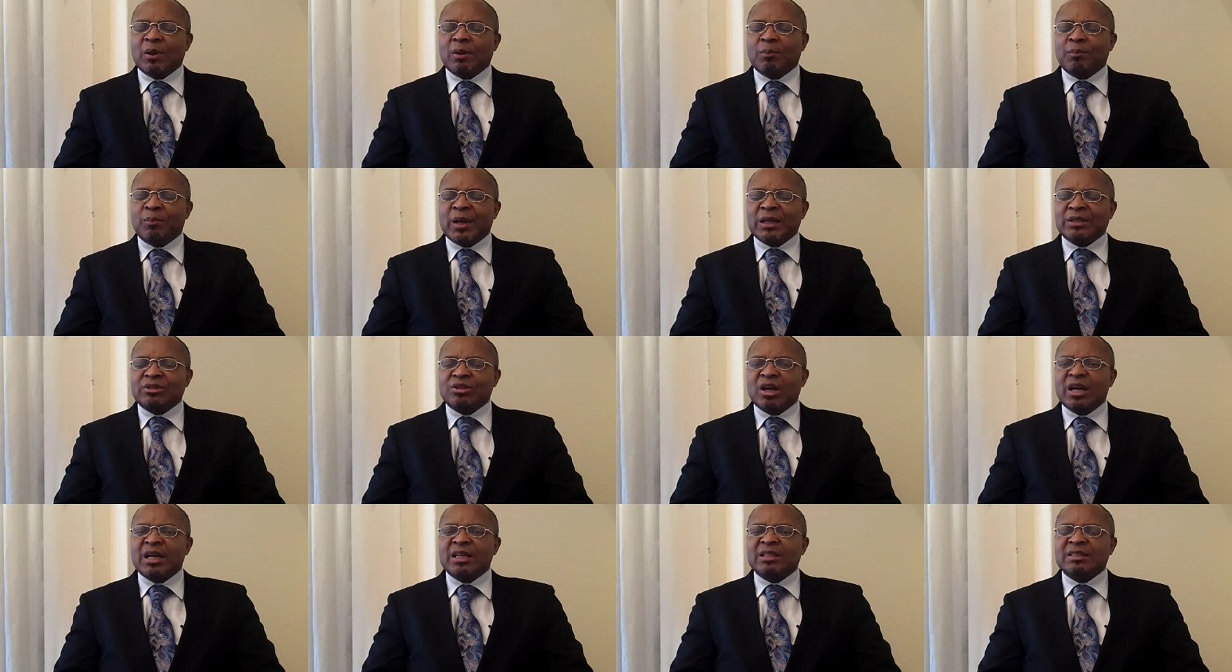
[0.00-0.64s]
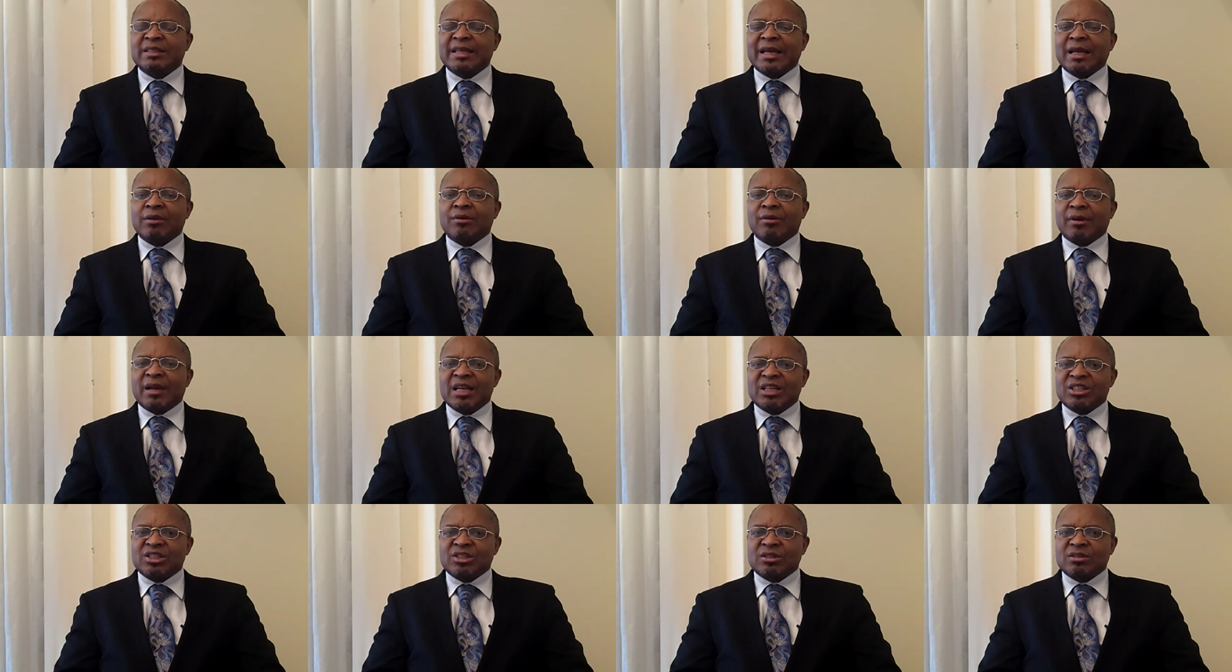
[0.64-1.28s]
better
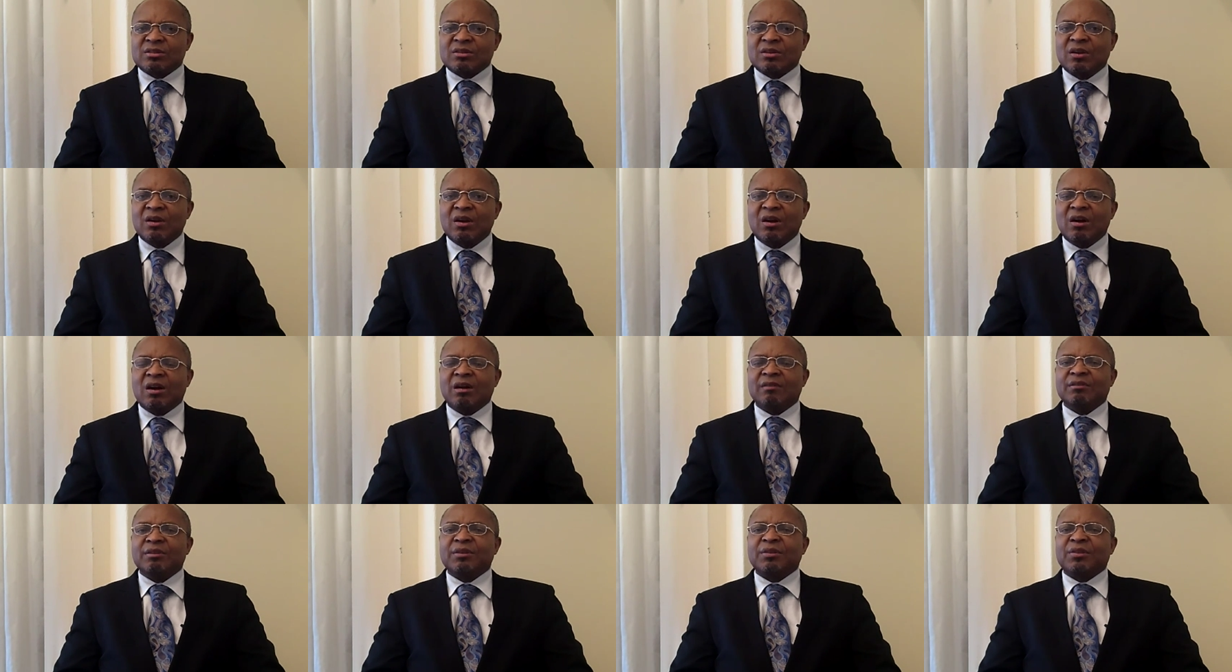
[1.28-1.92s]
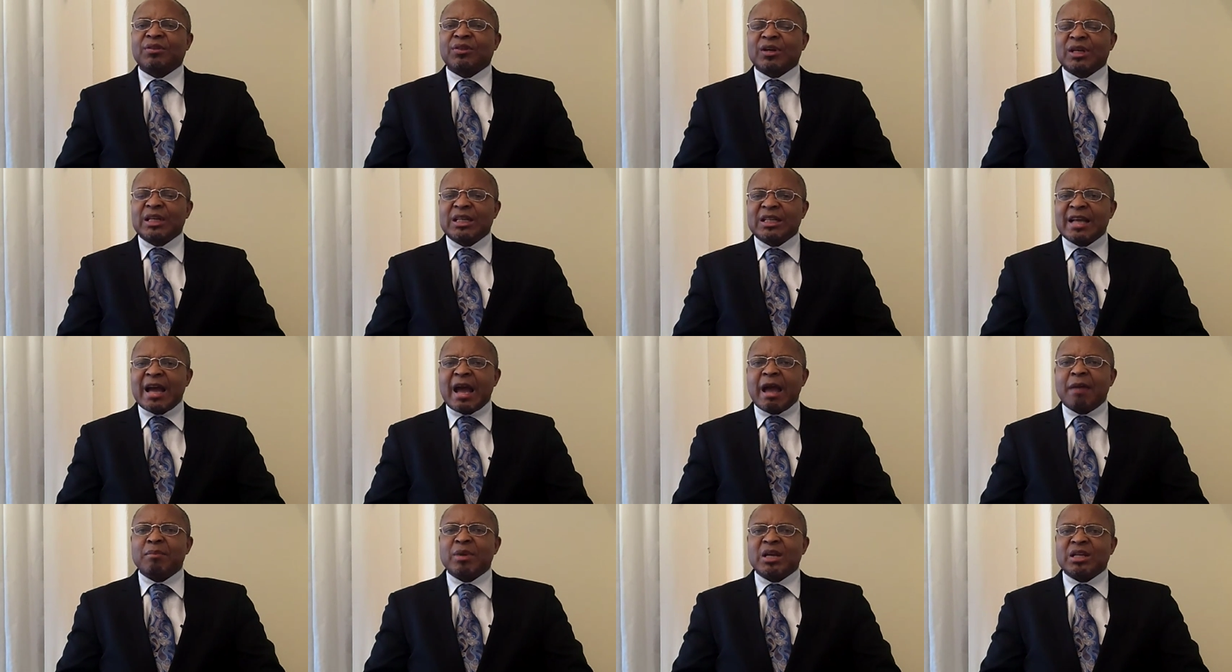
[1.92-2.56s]
integration of the three
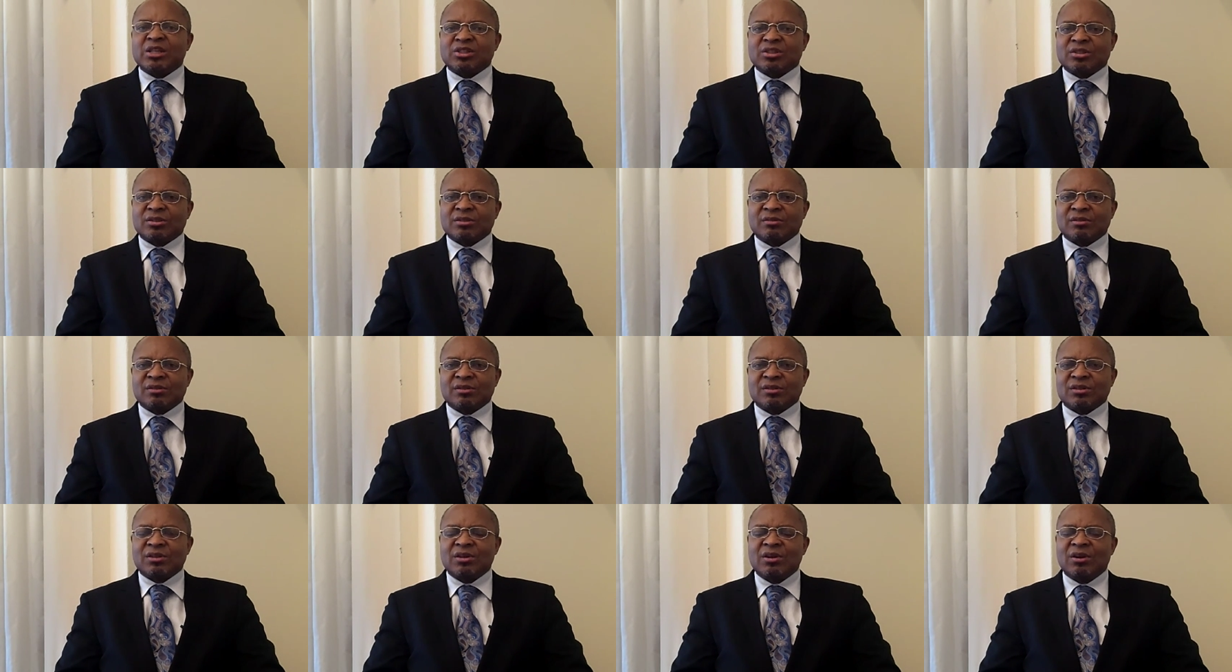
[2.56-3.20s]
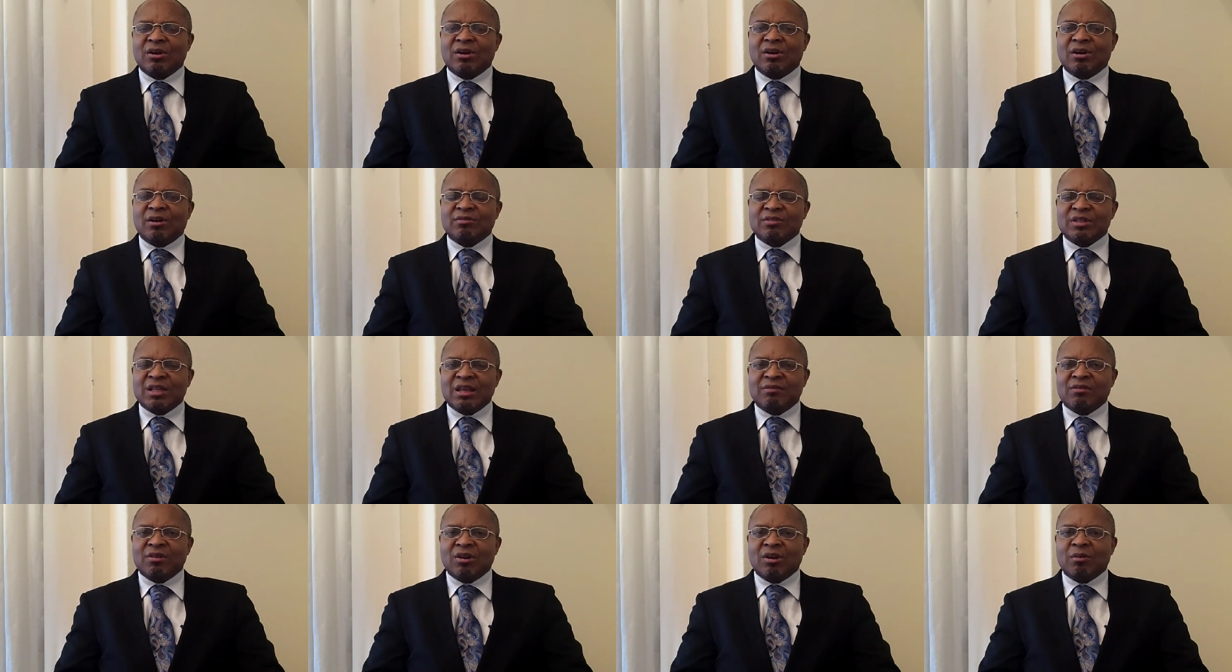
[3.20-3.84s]
dimensions
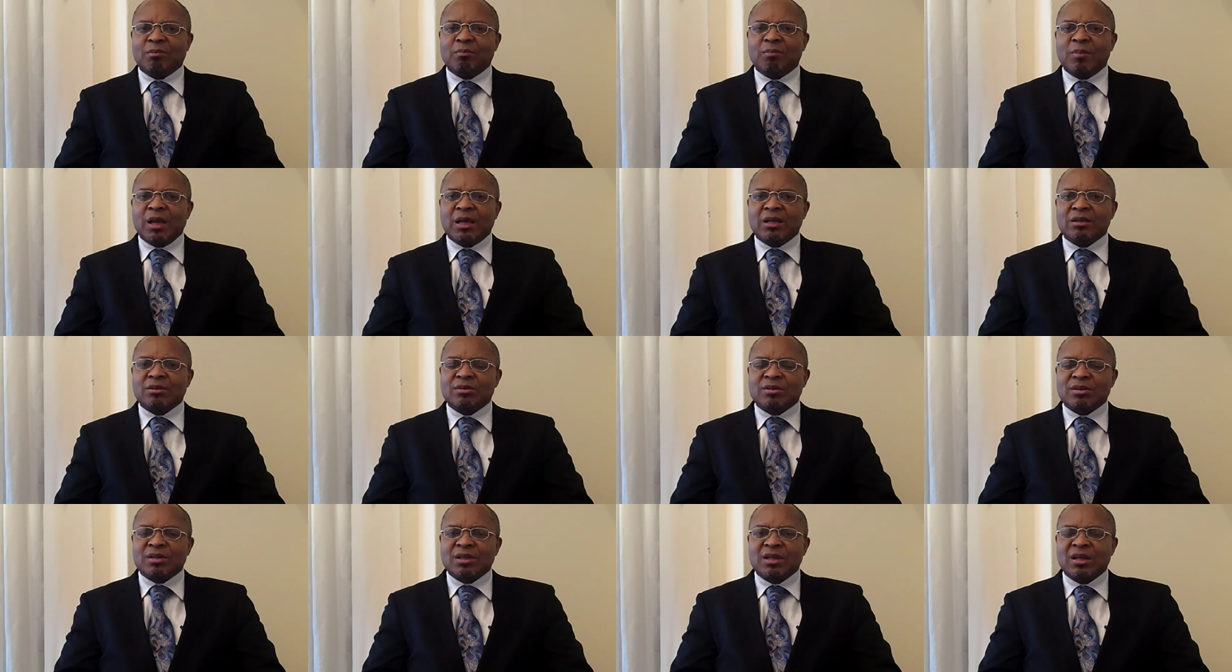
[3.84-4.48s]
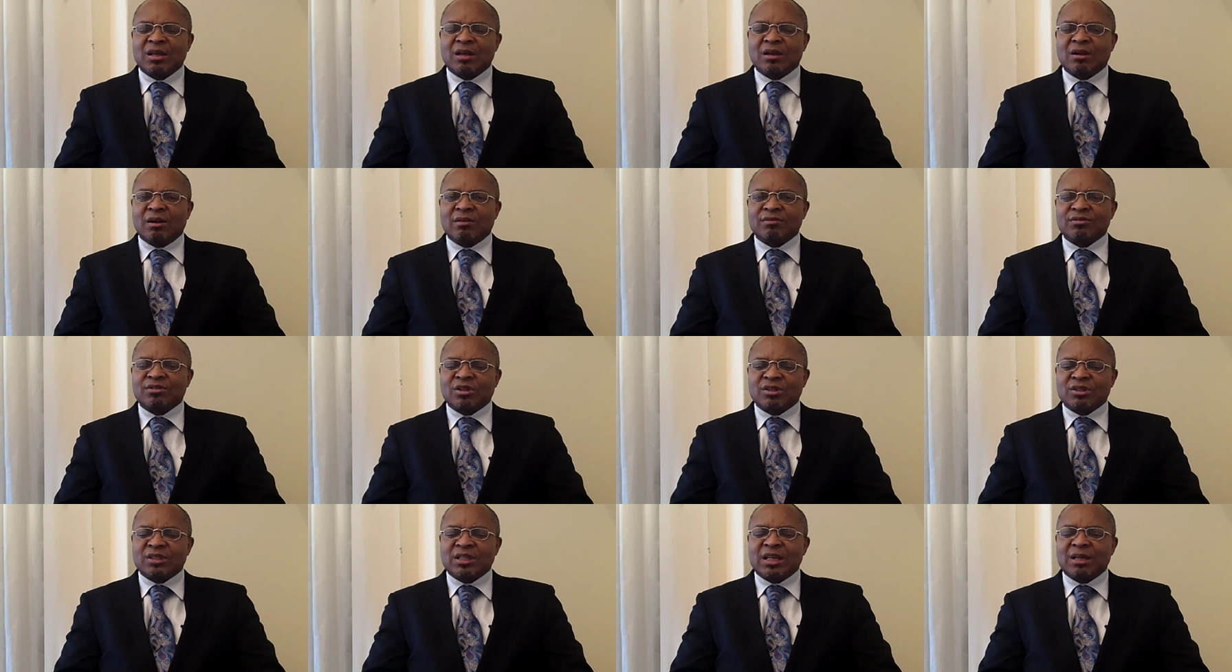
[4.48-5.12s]
of development, of
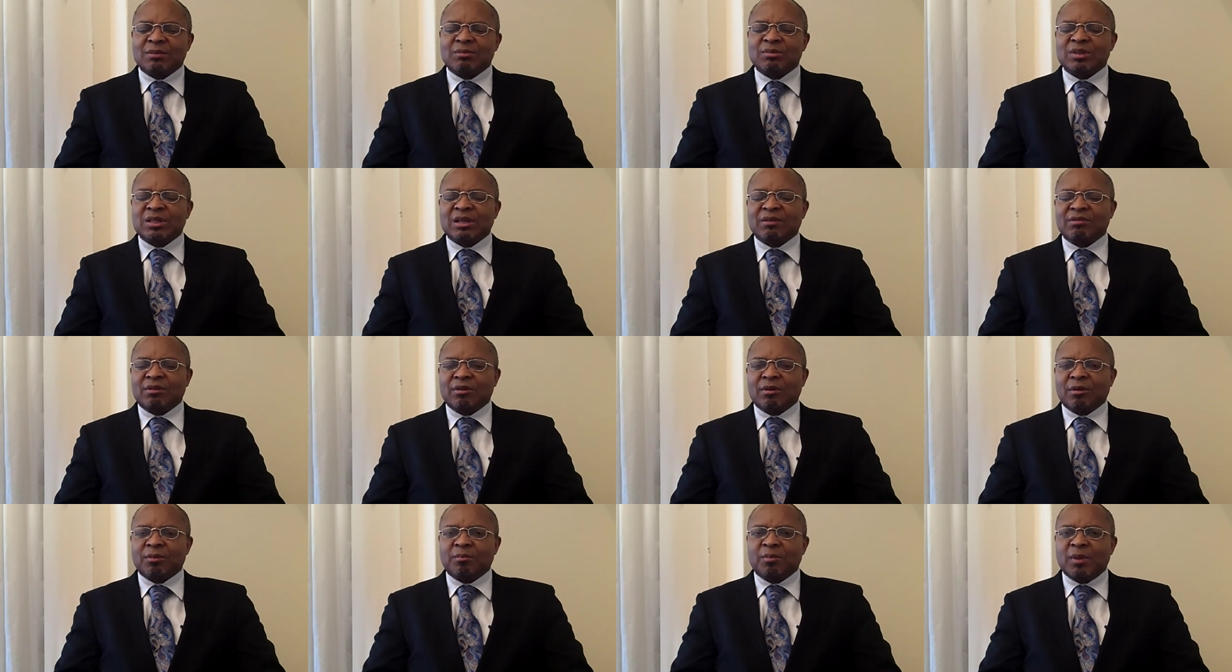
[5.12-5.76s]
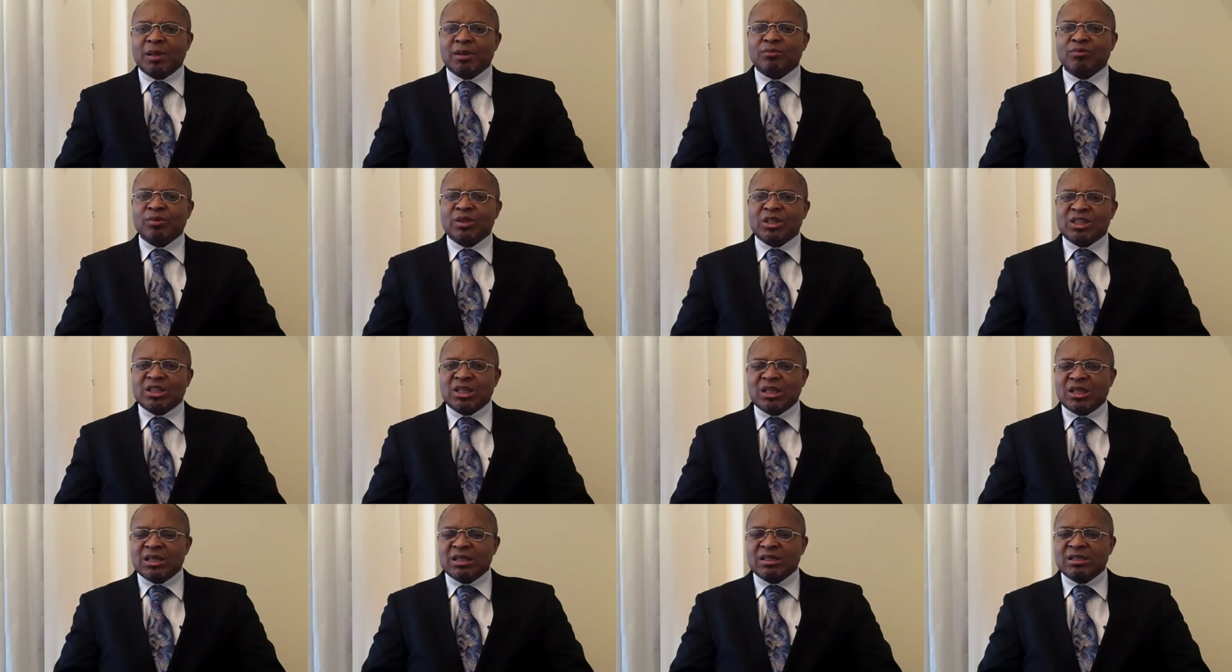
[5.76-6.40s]
sustainable development,
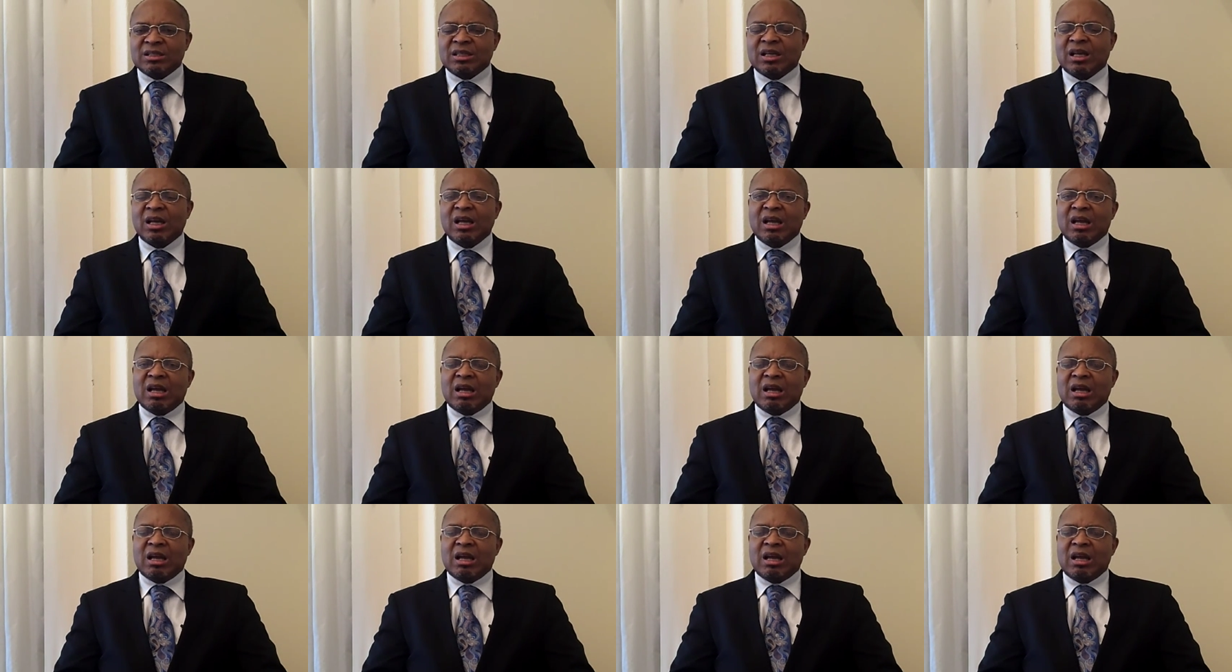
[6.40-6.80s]
which is,